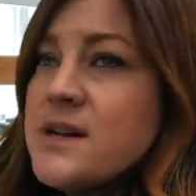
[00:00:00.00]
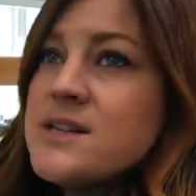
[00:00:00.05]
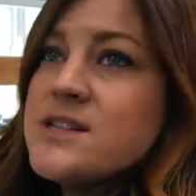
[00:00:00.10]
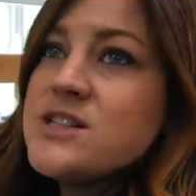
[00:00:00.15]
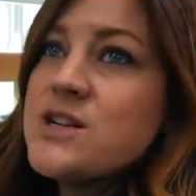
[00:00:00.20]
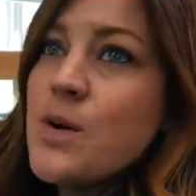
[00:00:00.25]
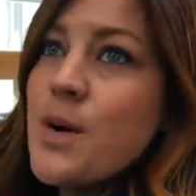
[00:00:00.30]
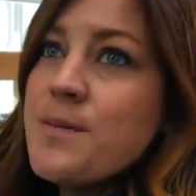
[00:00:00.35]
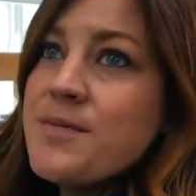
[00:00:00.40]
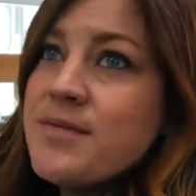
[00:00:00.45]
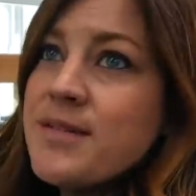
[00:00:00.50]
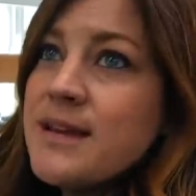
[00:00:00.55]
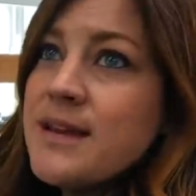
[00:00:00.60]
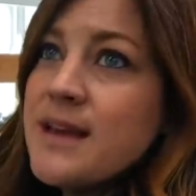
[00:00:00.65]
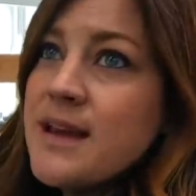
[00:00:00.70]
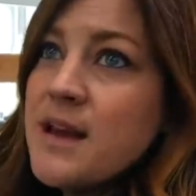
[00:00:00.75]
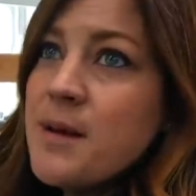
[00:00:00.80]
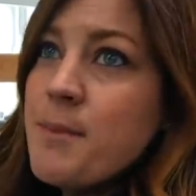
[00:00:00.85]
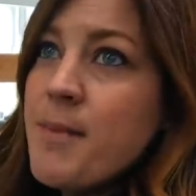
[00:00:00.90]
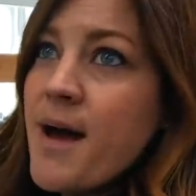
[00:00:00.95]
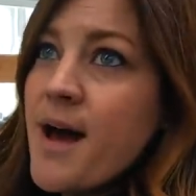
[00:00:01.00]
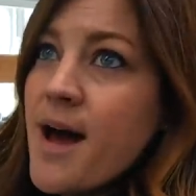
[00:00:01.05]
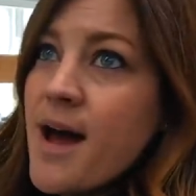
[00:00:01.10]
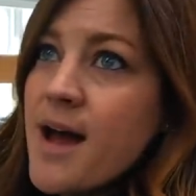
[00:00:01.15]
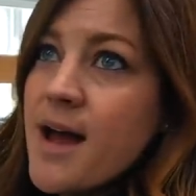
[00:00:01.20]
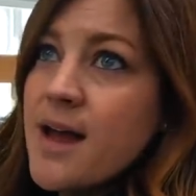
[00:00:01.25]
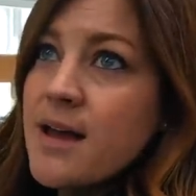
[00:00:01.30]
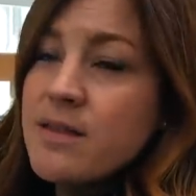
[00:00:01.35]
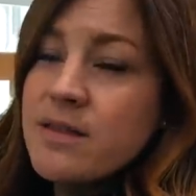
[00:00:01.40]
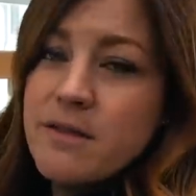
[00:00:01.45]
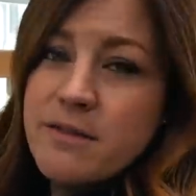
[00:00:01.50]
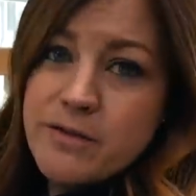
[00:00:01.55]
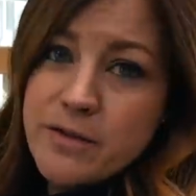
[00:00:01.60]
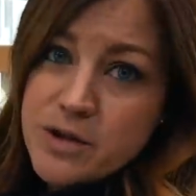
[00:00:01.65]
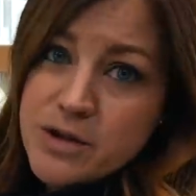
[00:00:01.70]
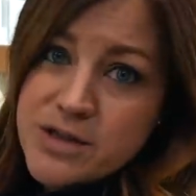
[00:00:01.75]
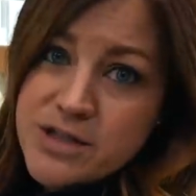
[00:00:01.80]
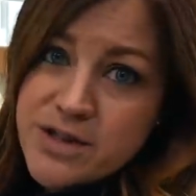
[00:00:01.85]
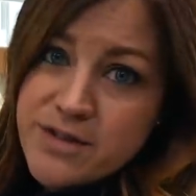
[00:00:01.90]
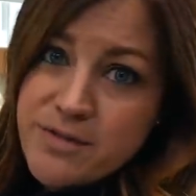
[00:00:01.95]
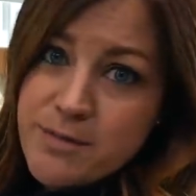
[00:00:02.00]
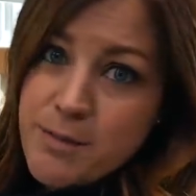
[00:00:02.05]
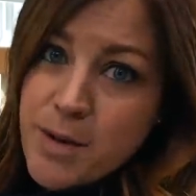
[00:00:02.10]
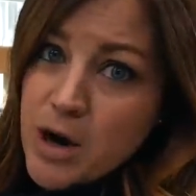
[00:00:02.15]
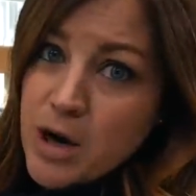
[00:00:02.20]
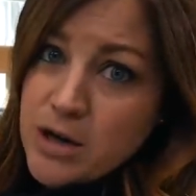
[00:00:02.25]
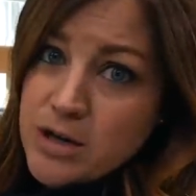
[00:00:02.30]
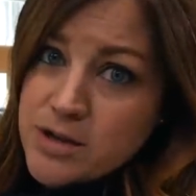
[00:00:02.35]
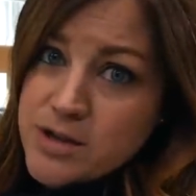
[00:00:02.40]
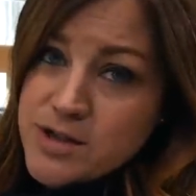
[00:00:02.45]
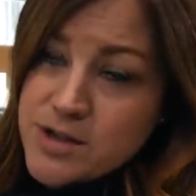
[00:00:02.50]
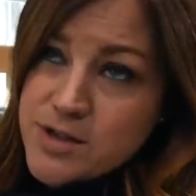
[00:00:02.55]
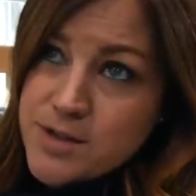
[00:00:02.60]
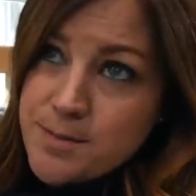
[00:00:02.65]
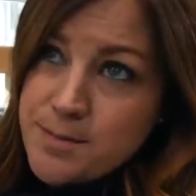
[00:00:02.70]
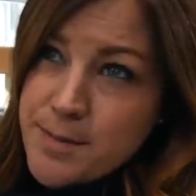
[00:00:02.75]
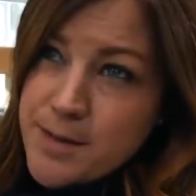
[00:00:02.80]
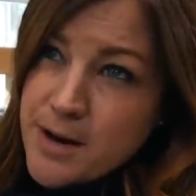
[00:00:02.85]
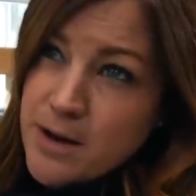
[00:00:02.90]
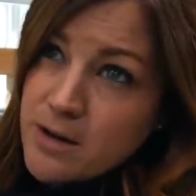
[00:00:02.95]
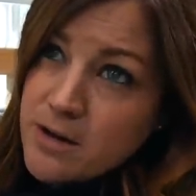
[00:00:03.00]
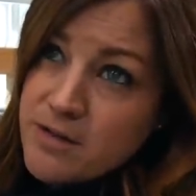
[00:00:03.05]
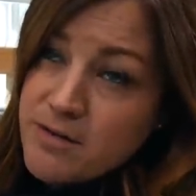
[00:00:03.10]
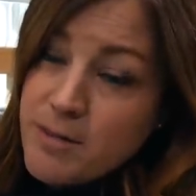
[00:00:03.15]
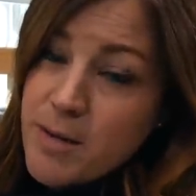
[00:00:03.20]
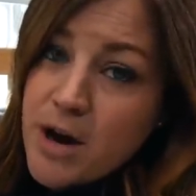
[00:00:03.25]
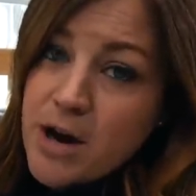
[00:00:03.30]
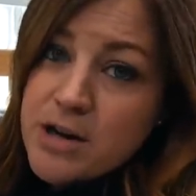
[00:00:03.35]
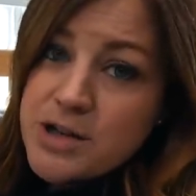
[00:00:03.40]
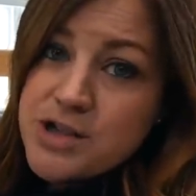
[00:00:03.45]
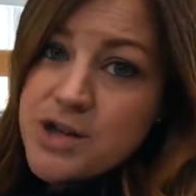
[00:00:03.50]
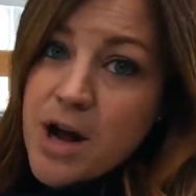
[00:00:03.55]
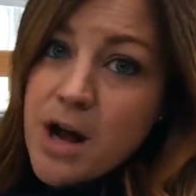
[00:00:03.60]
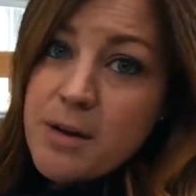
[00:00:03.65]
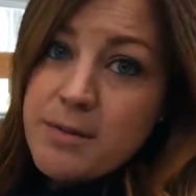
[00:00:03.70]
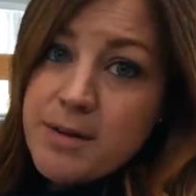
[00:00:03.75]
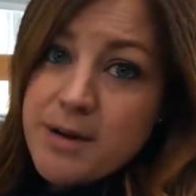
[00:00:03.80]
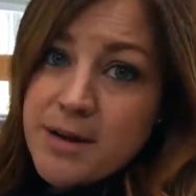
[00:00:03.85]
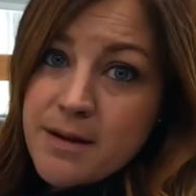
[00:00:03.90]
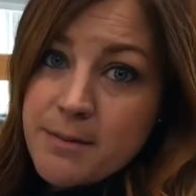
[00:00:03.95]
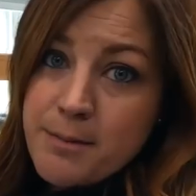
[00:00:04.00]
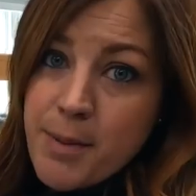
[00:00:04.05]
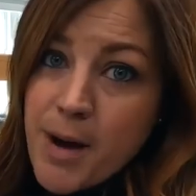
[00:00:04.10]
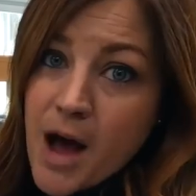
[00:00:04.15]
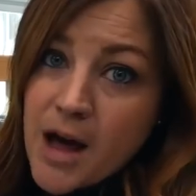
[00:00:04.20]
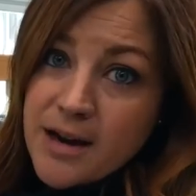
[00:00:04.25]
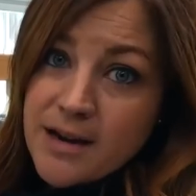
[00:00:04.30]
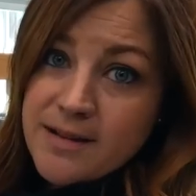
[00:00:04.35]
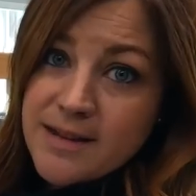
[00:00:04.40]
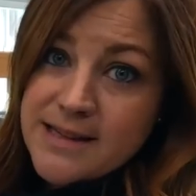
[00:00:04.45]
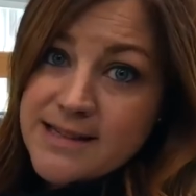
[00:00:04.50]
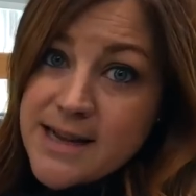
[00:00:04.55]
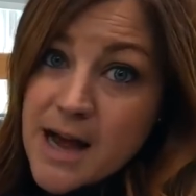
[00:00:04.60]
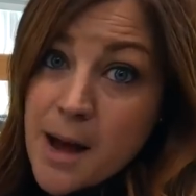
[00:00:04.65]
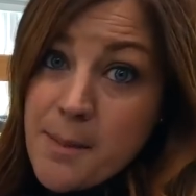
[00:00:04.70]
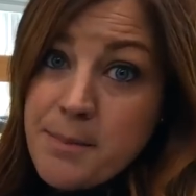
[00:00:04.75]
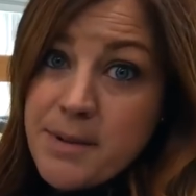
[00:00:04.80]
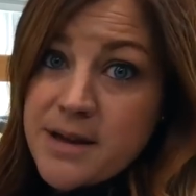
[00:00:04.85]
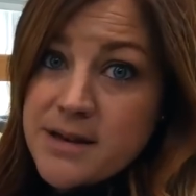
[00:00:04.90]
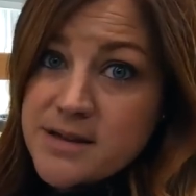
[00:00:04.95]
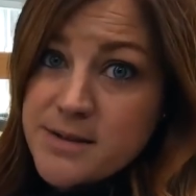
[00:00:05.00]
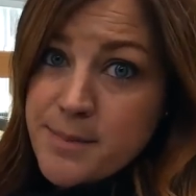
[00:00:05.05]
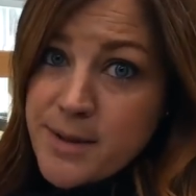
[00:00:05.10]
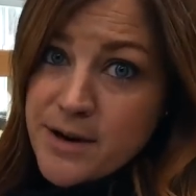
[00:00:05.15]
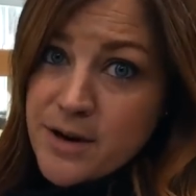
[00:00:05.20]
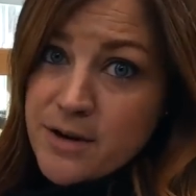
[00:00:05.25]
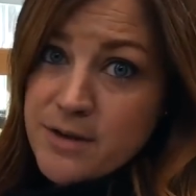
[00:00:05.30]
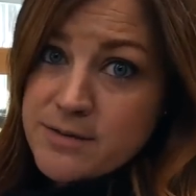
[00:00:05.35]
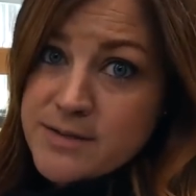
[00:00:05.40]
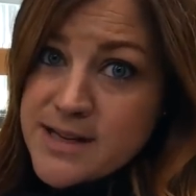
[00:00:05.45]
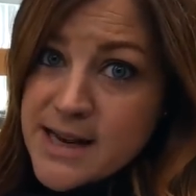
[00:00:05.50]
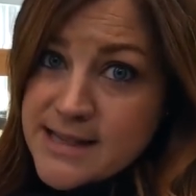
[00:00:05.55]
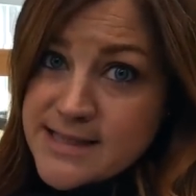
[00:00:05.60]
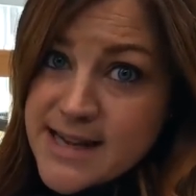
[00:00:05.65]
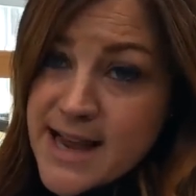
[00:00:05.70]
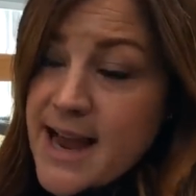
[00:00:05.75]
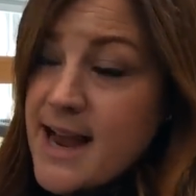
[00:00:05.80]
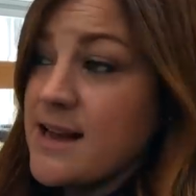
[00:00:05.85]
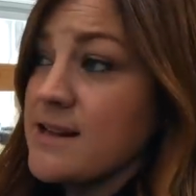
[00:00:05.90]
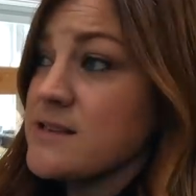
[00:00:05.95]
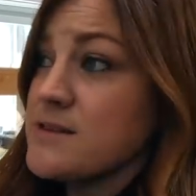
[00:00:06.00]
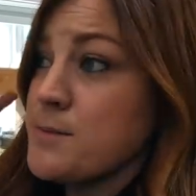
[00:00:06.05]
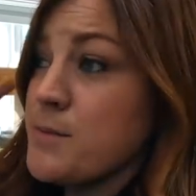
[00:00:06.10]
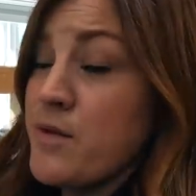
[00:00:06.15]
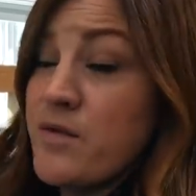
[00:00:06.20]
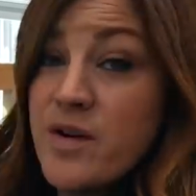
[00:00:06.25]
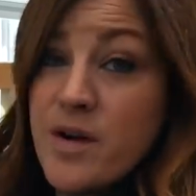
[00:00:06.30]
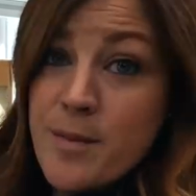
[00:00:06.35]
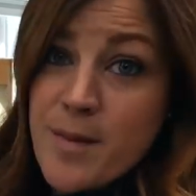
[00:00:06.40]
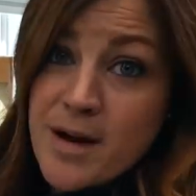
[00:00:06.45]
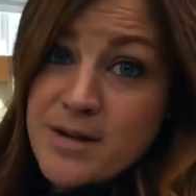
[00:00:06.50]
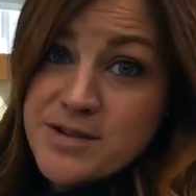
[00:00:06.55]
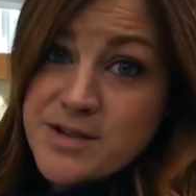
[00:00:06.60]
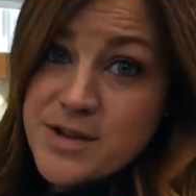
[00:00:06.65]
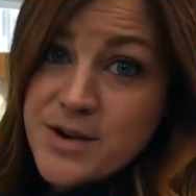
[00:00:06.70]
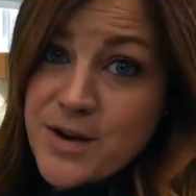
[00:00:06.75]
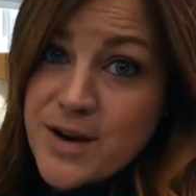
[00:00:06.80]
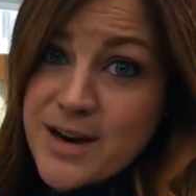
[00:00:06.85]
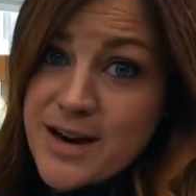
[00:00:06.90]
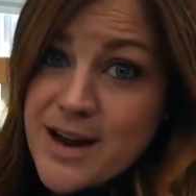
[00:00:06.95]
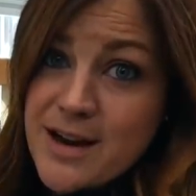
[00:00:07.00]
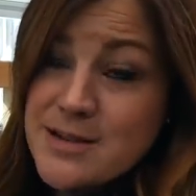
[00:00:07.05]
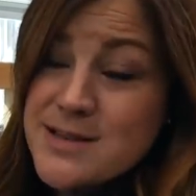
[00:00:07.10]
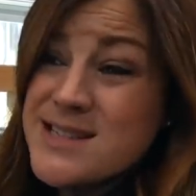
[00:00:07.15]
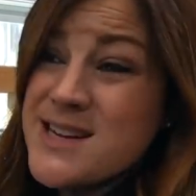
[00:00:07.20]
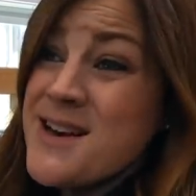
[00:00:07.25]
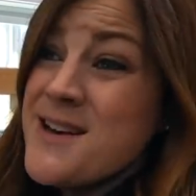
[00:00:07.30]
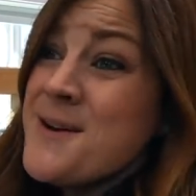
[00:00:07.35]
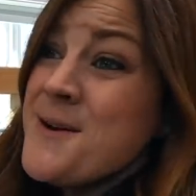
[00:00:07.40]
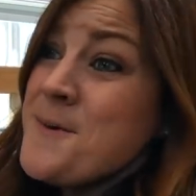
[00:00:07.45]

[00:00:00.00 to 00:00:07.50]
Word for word: So I'm thinking by the 1st of March, middle of March, I'll be potting these up into bigger size cans, moving them out to the greenhouse.